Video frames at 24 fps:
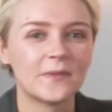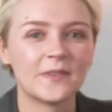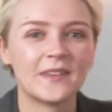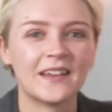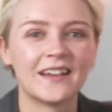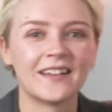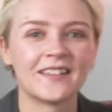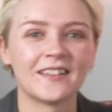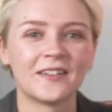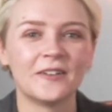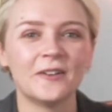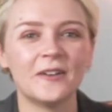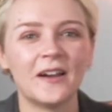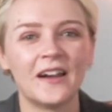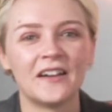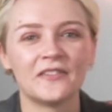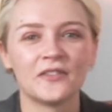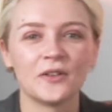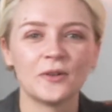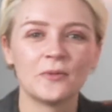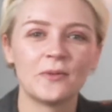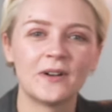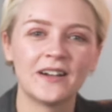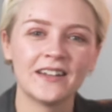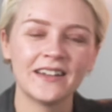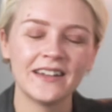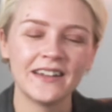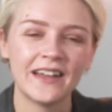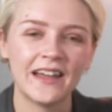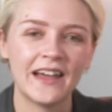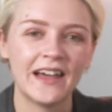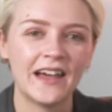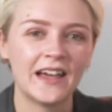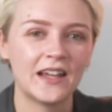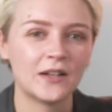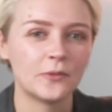Hello, everyone,
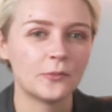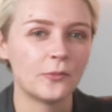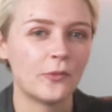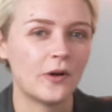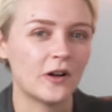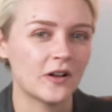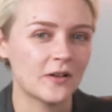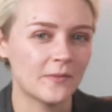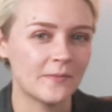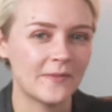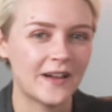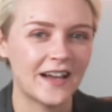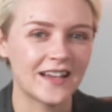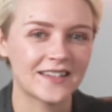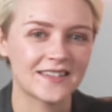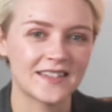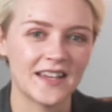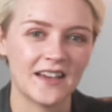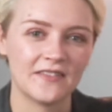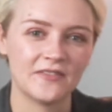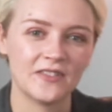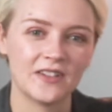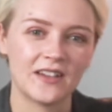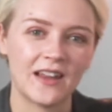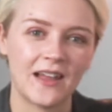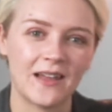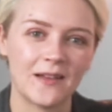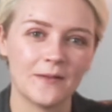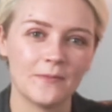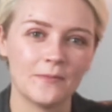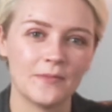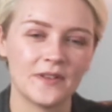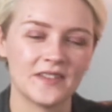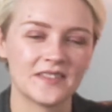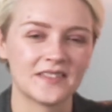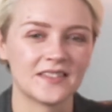and welcome back to Everyday
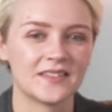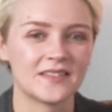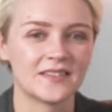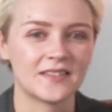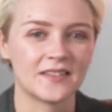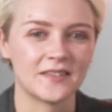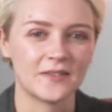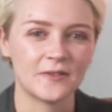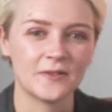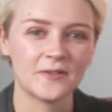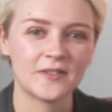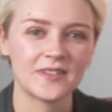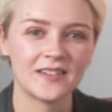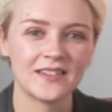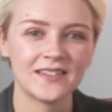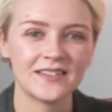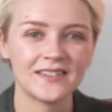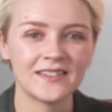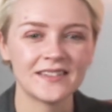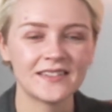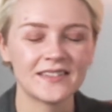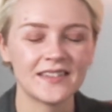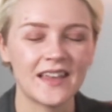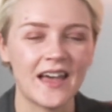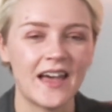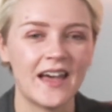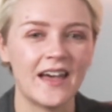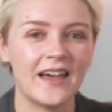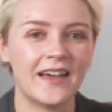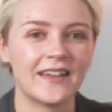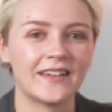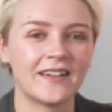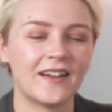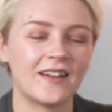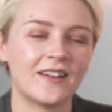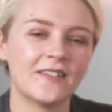Business Solutions
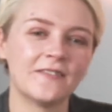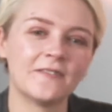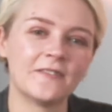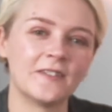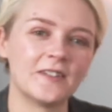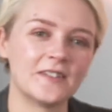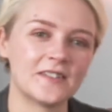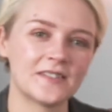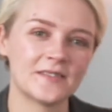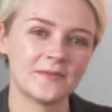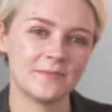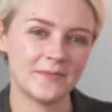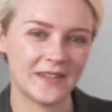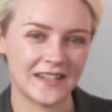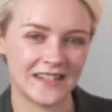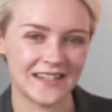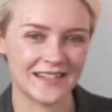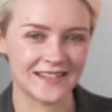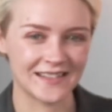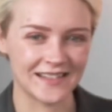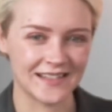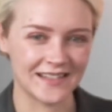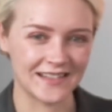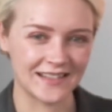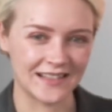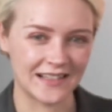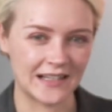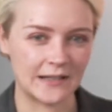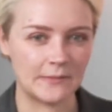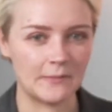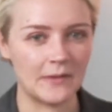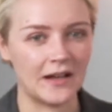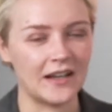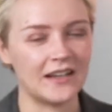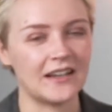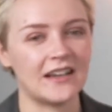and our first mini
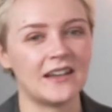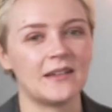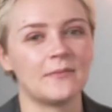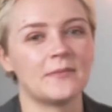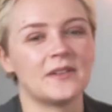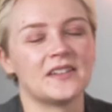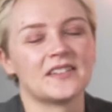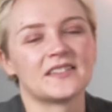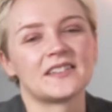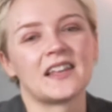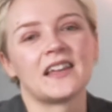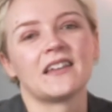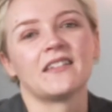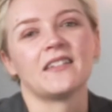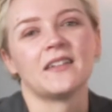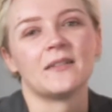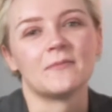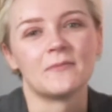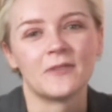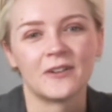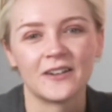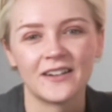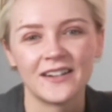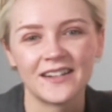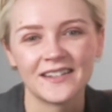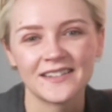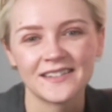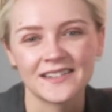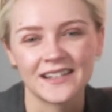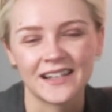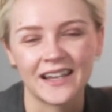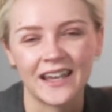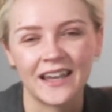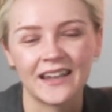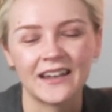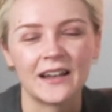season. My name is Haley Morris.
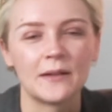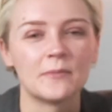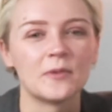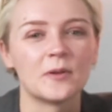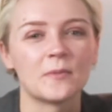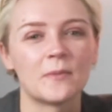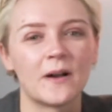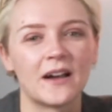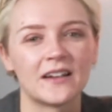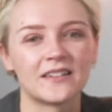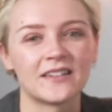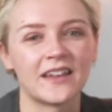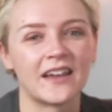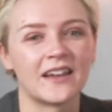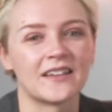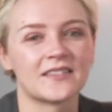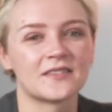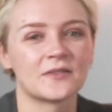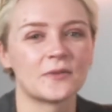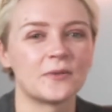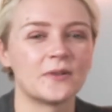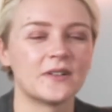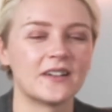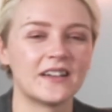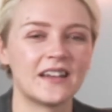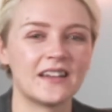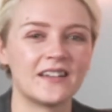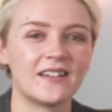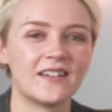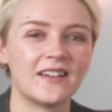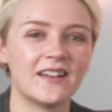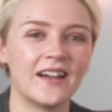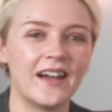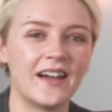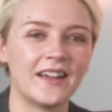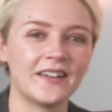Again, I'm your podcast
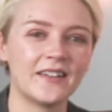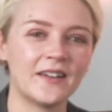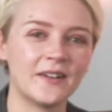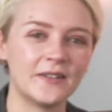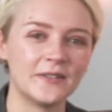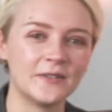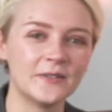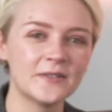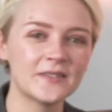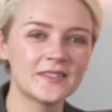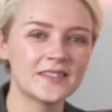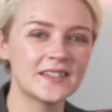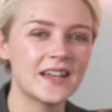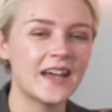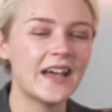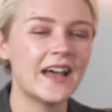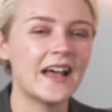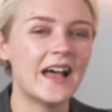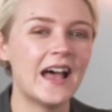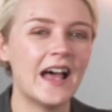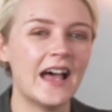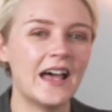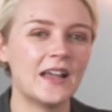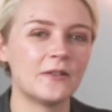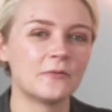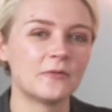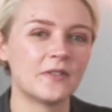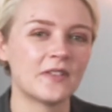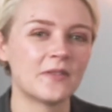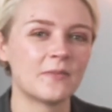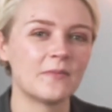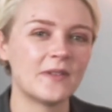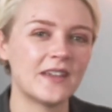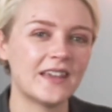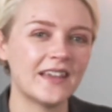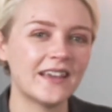coordinator and host. And
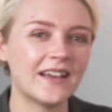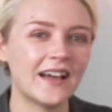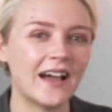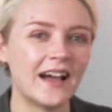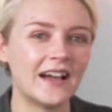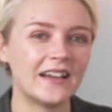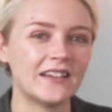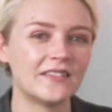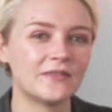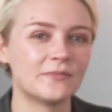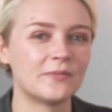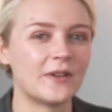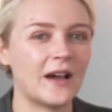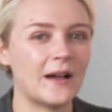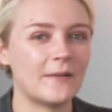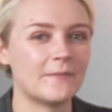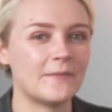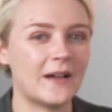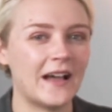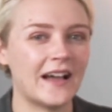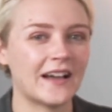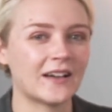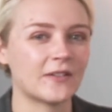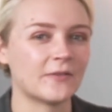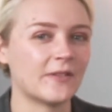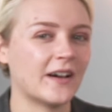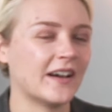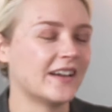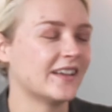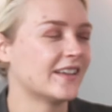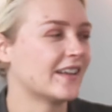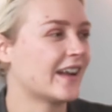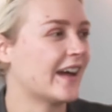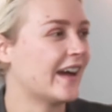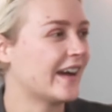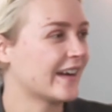with me, I have brought back
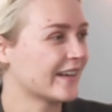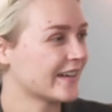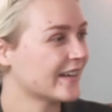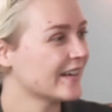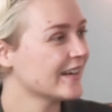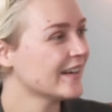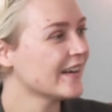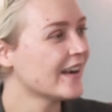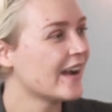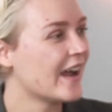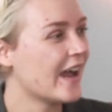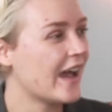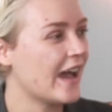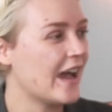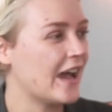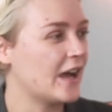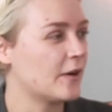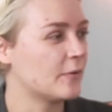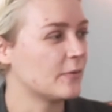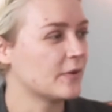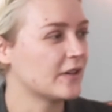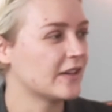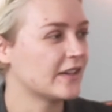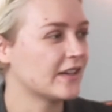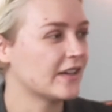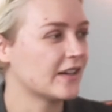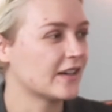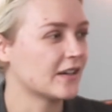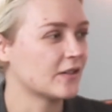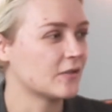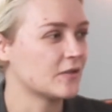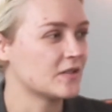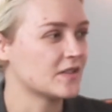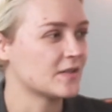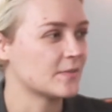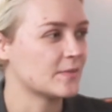Ryan Hacker, and we are
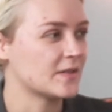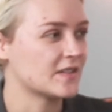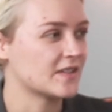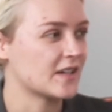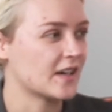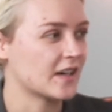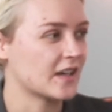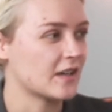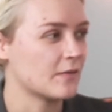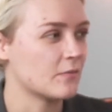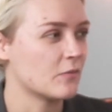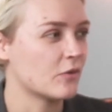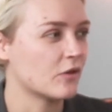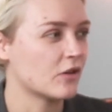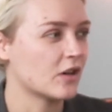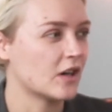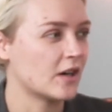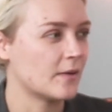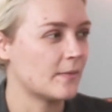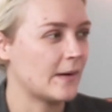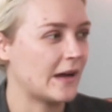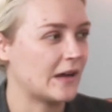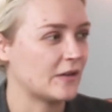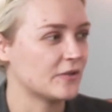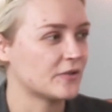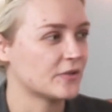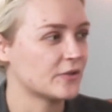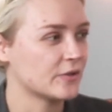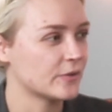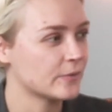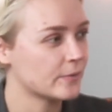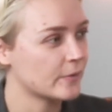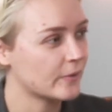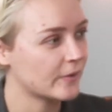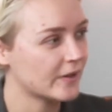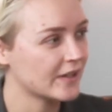going to be talking more about
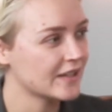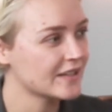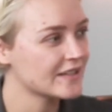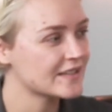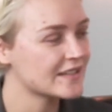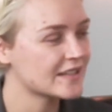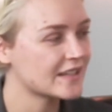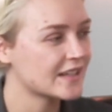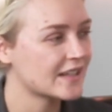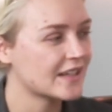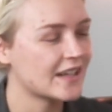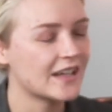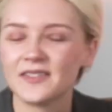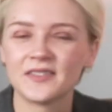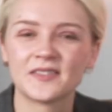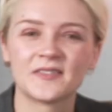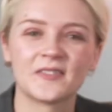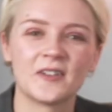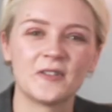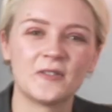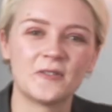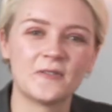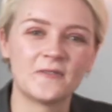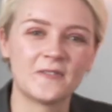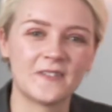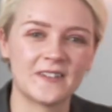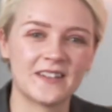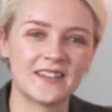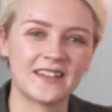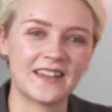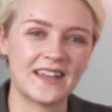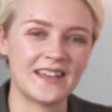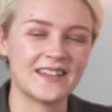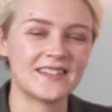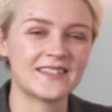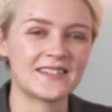TruePoint. So for
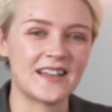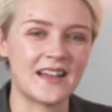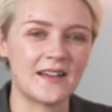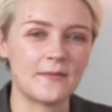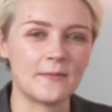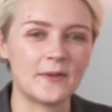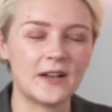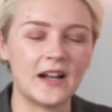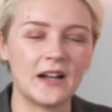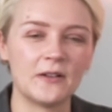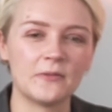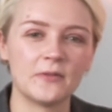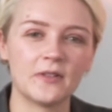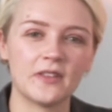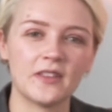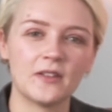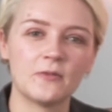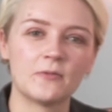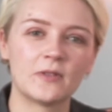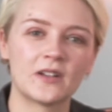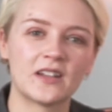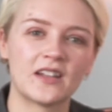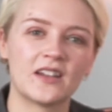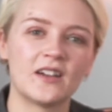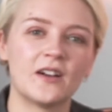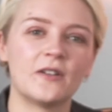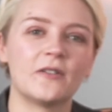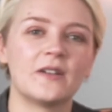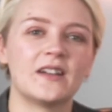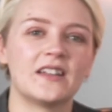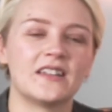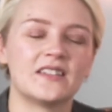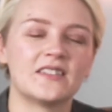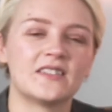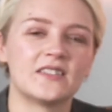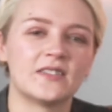today's segment, I really want to go
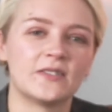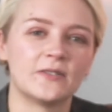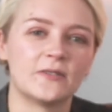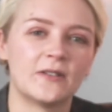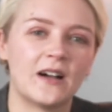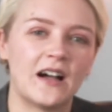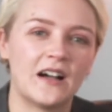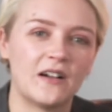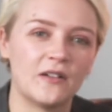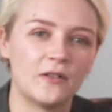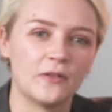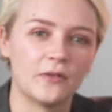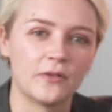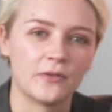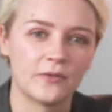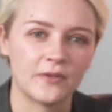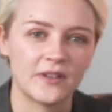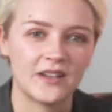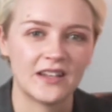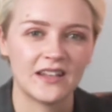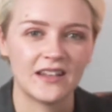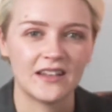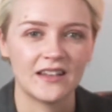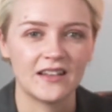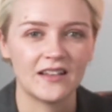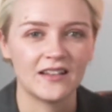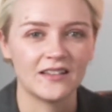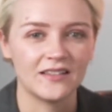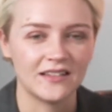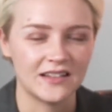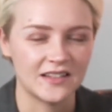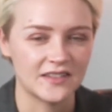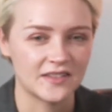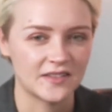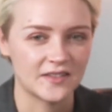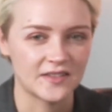into how 3D
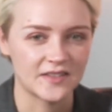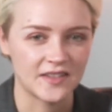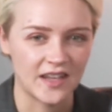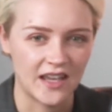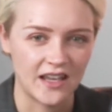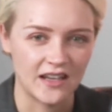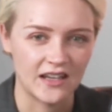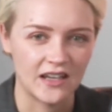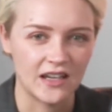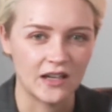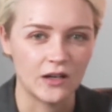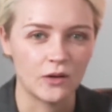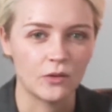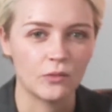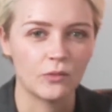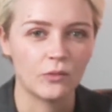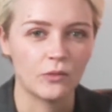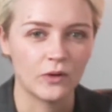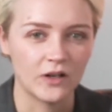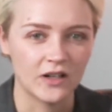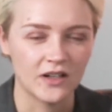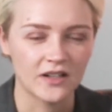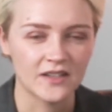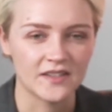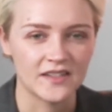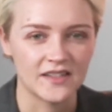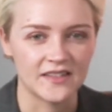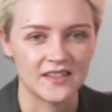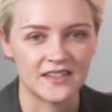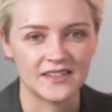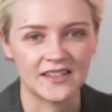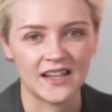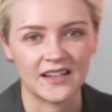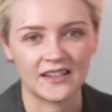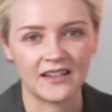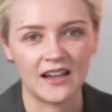laser scanning works and
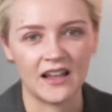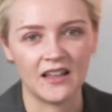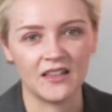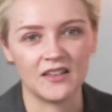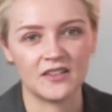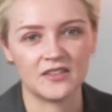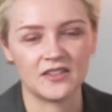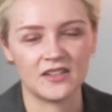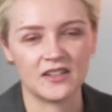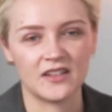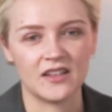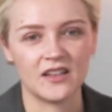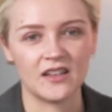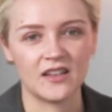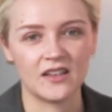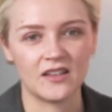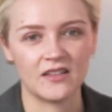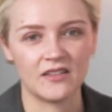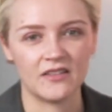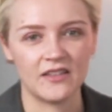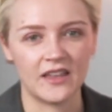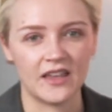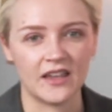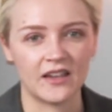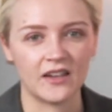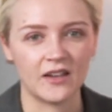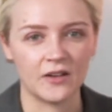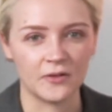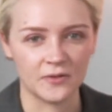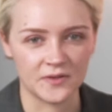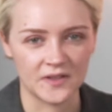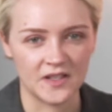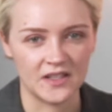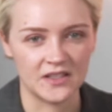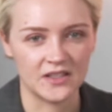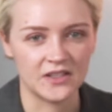the technology that
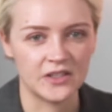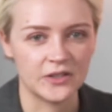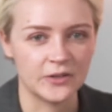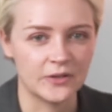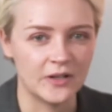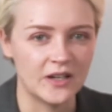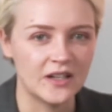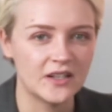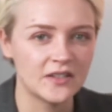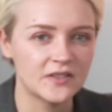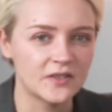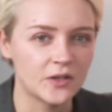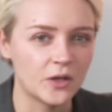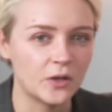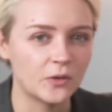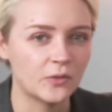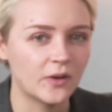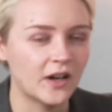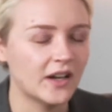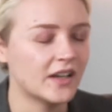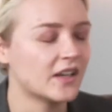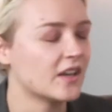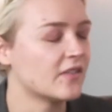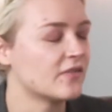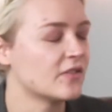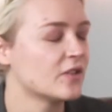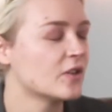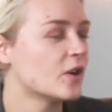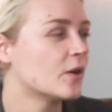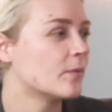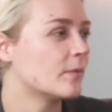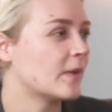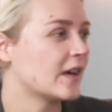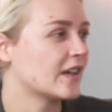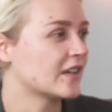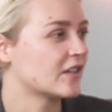goes into it. So Ryan, if you
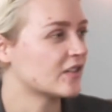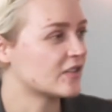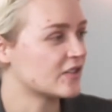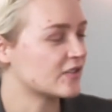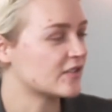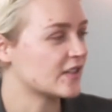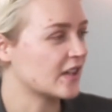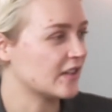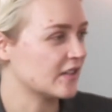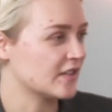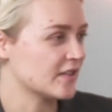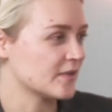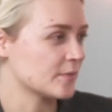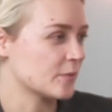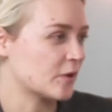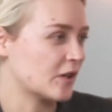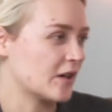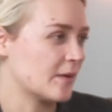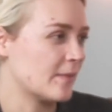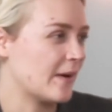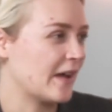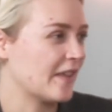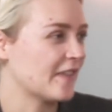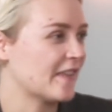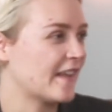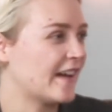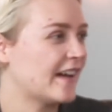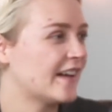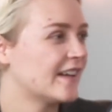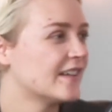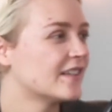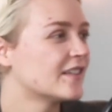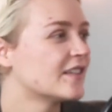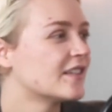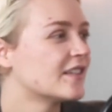don't mind, could you tell us more about that?